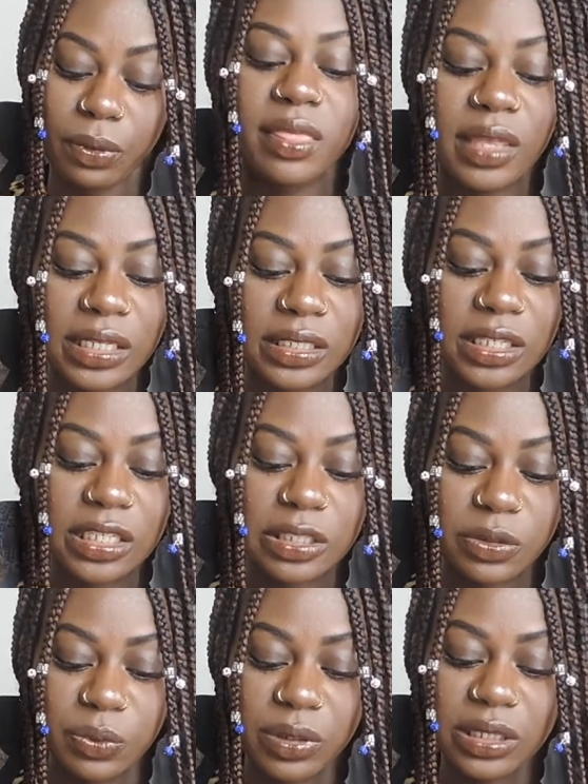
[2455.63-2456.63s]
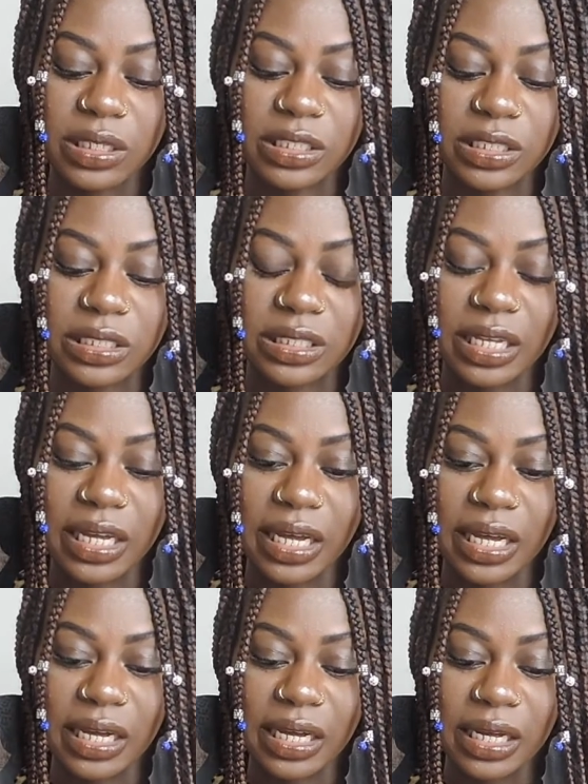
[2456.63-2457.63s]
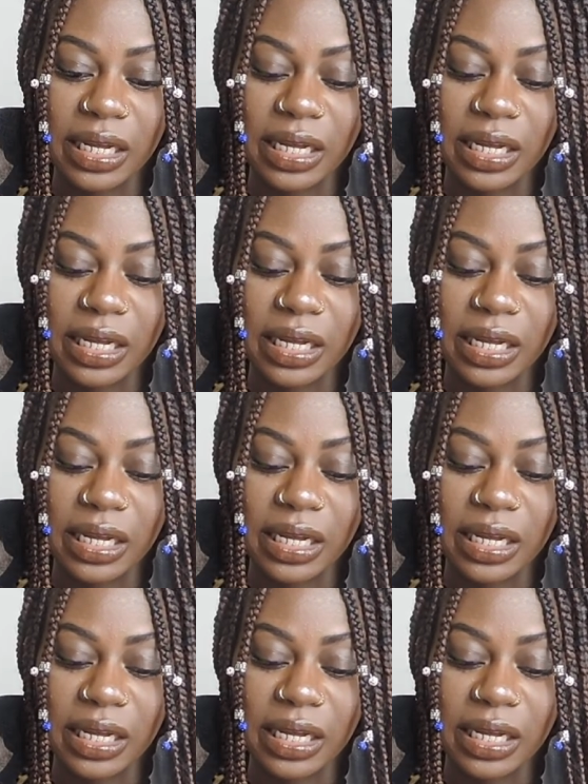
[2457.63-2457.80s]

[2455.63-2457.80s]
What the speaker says: This is really just a